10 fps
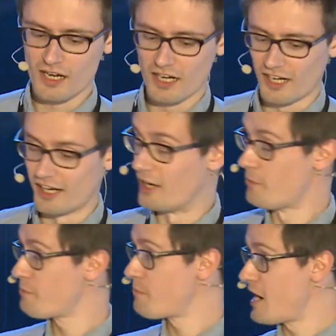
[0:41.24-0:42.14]

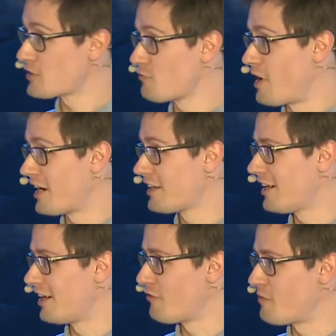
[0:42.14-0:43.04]
Part of
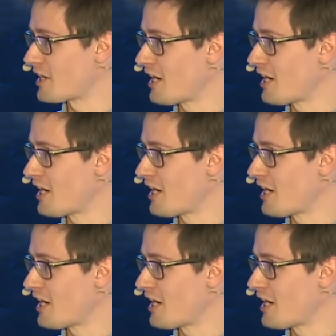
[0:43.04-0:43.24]
my